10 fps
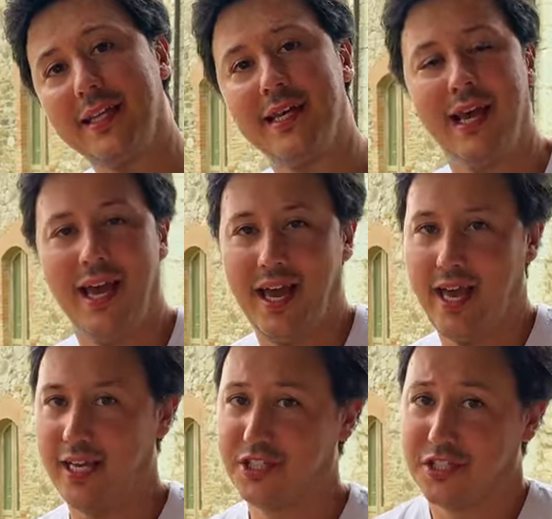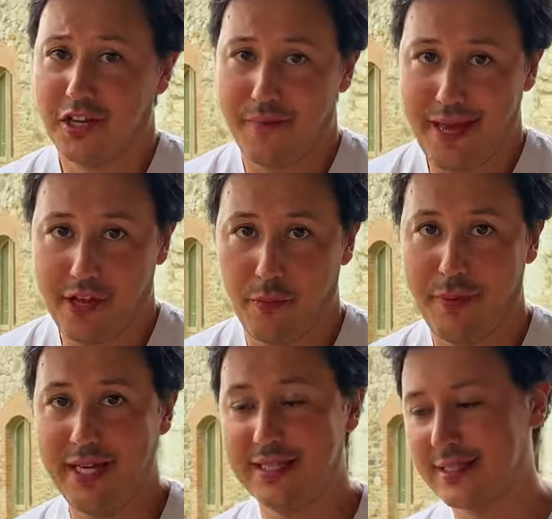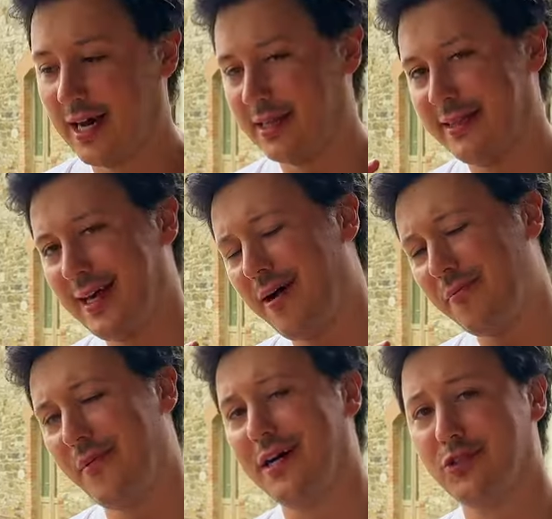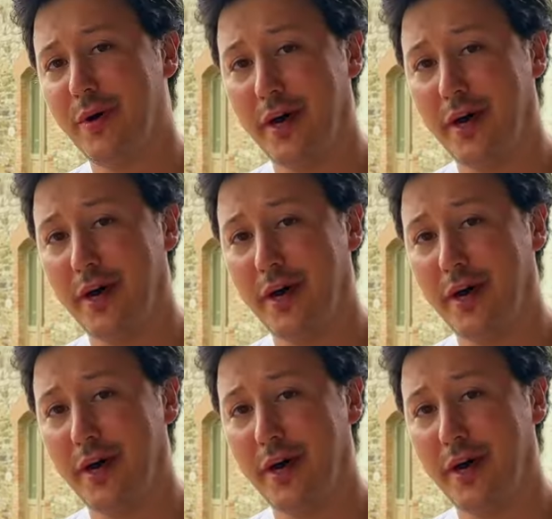it, it's just gonna make your pizza that much